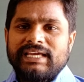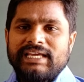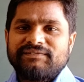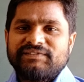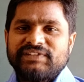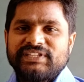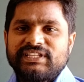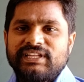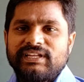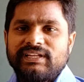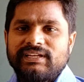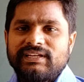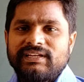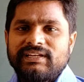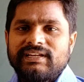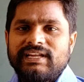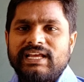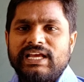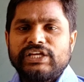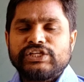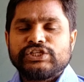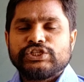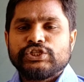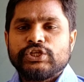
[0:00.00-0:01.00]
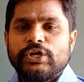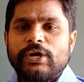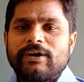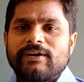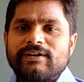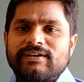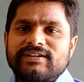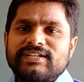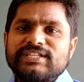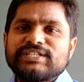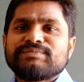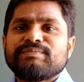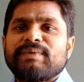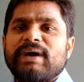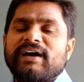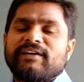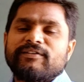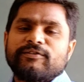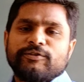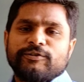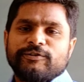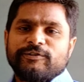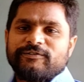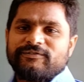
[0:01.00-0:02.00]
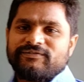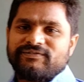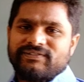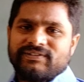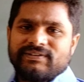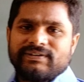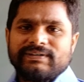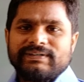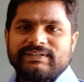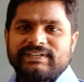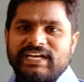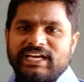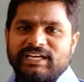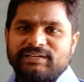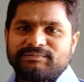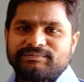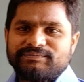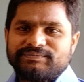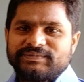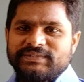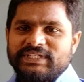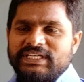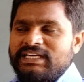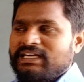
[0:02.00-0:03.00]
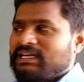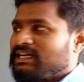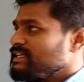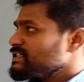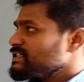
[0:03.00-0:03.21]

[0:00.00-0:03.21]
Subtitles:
within a short span of time.